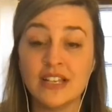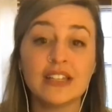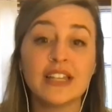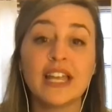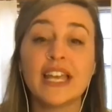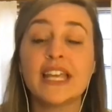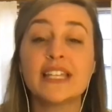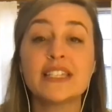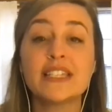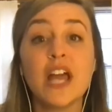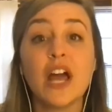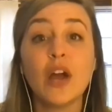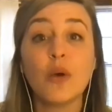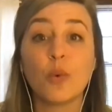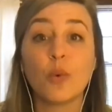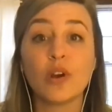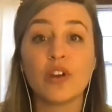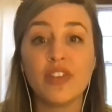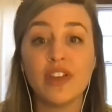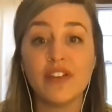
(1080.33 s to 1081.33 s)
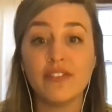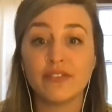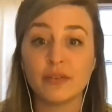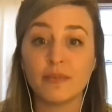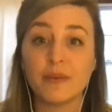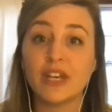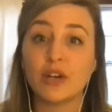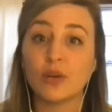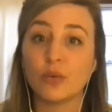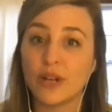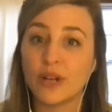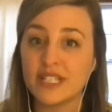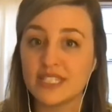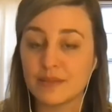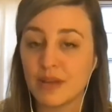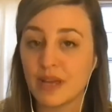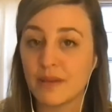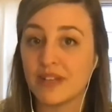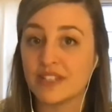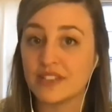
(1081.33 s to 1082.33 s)
Like it's not worth it for me to risk
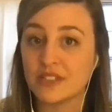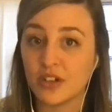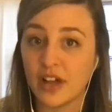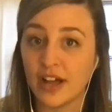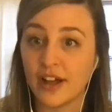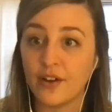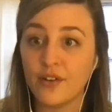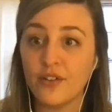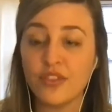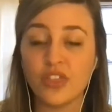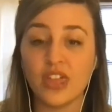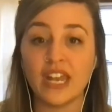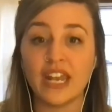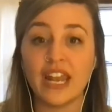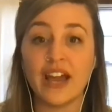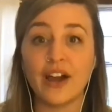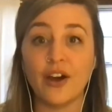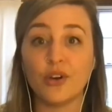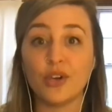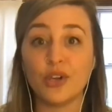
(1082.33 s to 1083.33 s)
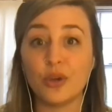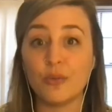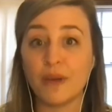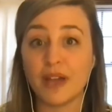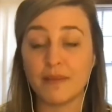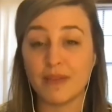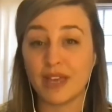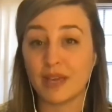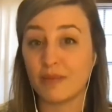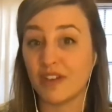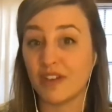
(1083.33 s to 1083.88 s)
my mental health and how you mm. might make me